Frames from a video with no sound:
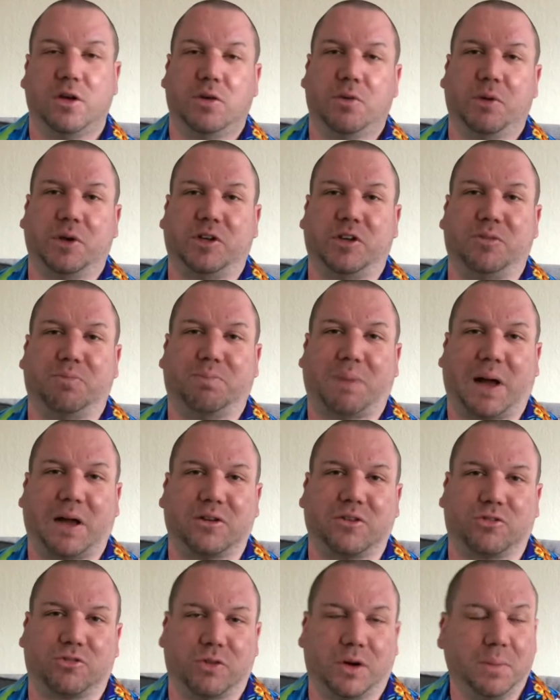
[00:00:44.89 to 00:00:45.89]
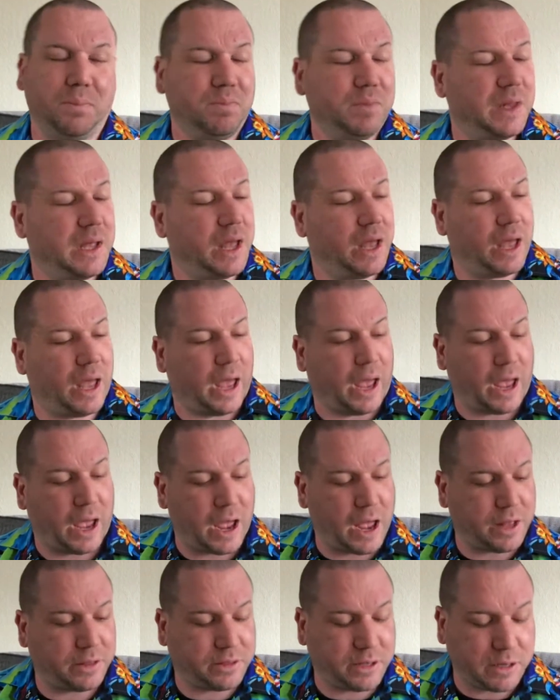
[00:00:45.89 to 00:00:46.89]
which is Banks Rum,
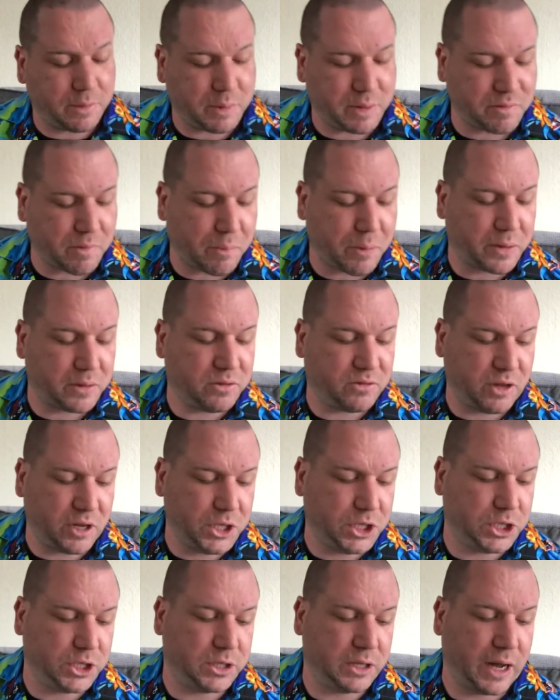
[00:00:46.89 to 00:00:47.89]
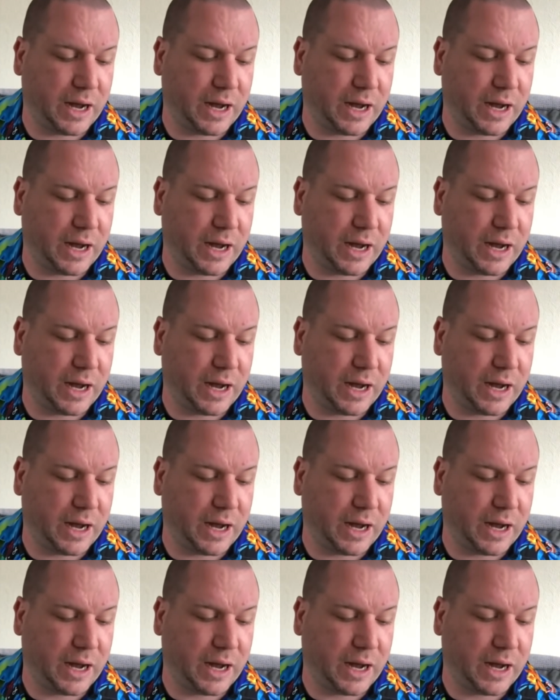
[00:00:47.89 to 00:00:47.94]
did a bit of a presentation.